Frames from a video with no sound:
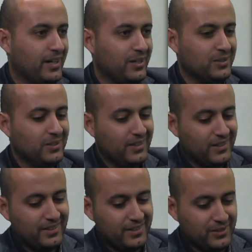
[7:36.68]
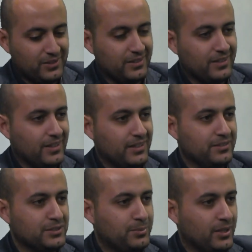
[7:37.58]
how you know uh,
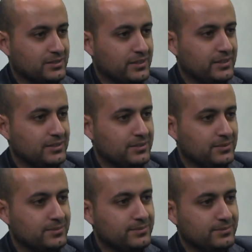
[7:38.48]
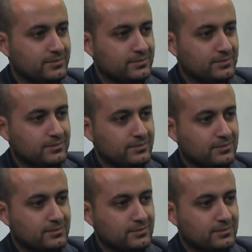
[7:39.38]
this past it is. Yeah, yeah. That's